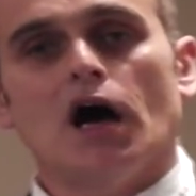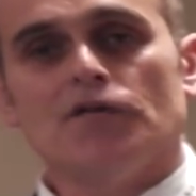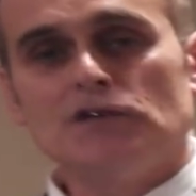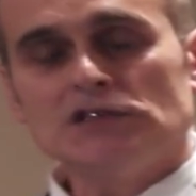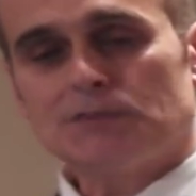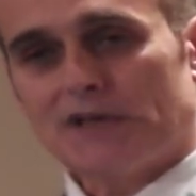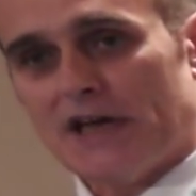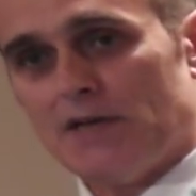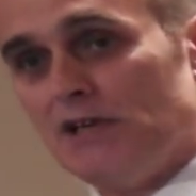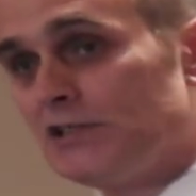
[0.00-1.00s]
I first
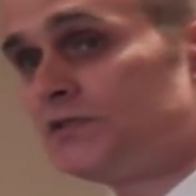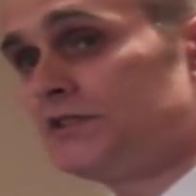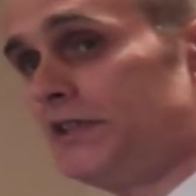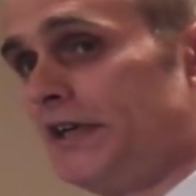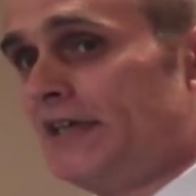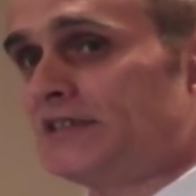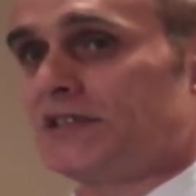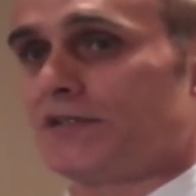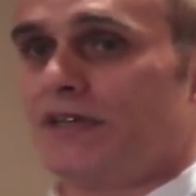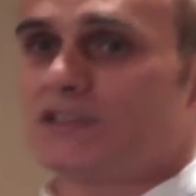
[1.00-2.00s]
became interested in
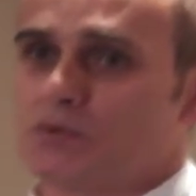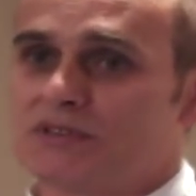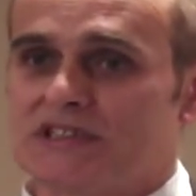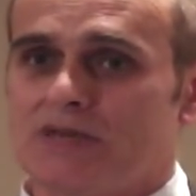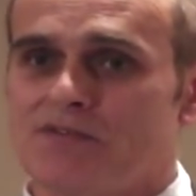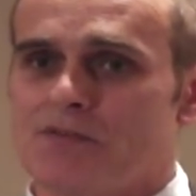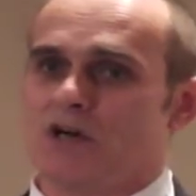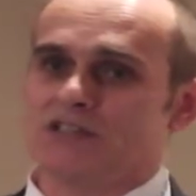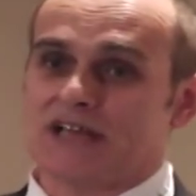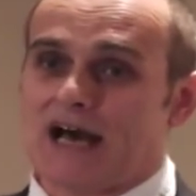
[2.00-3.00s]
e-cigarettes when some of the
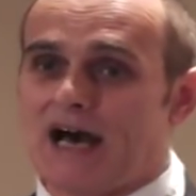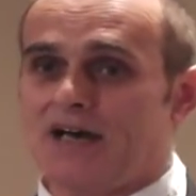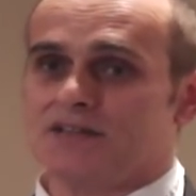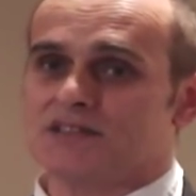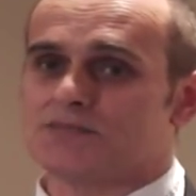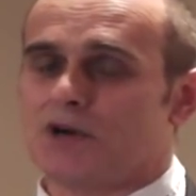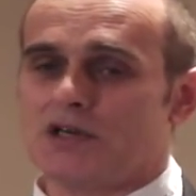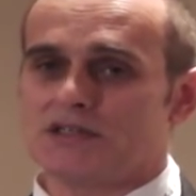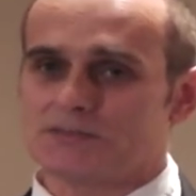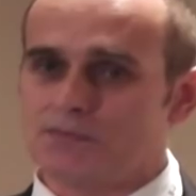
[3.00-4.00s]
most hardened
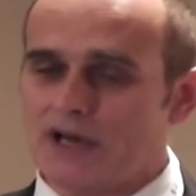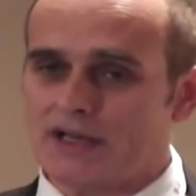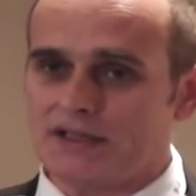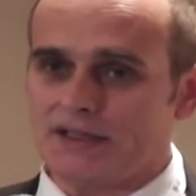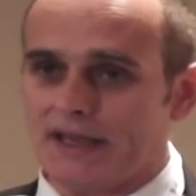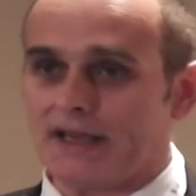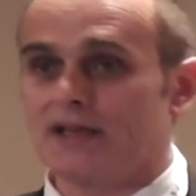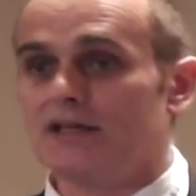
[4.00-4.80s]
smokers in my clinic